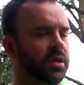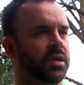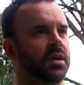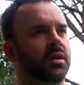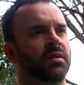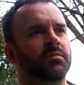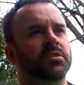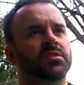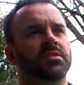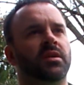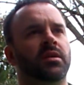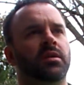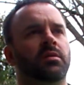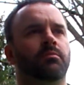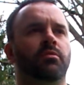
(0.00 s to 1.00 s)
I got him to
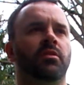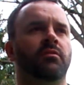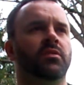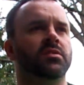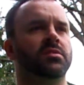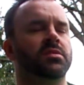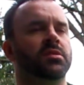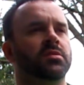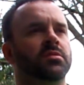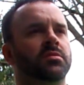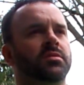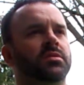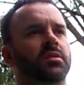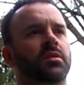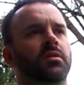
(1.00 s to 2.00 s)
sign previous
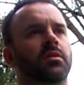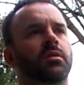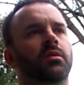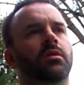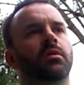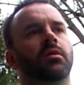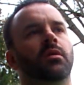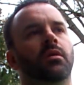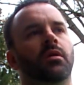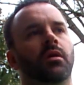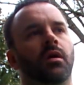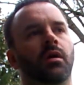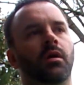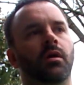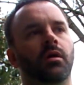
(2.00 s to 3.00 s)
years.
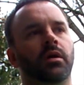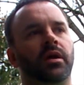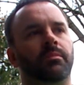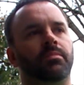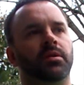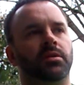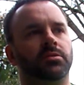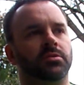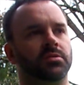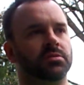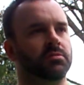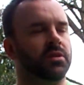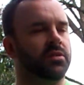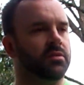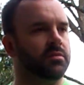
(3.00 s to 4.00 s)
Got pictures
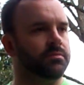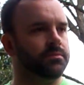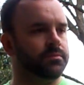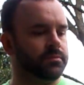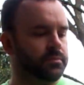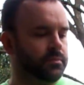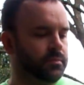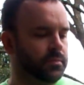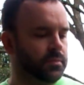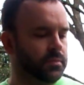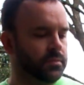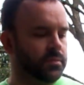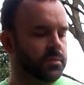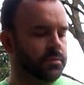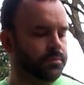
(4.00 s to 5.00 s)
with him.
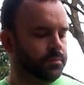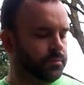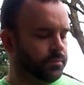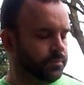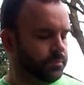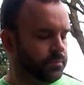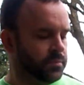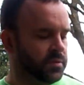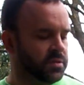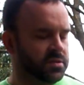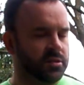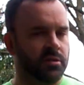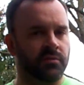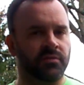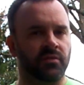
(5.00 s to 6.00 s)
Does
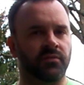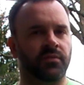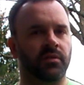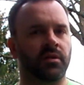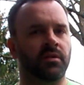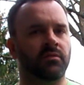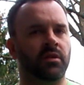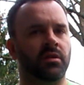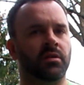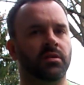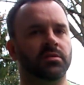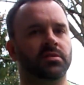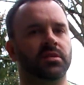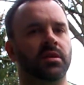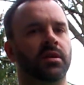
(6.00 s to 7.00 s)
it all for free. Very
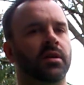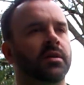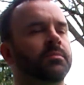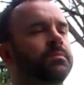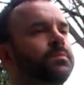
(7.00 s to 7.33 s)
nice guy.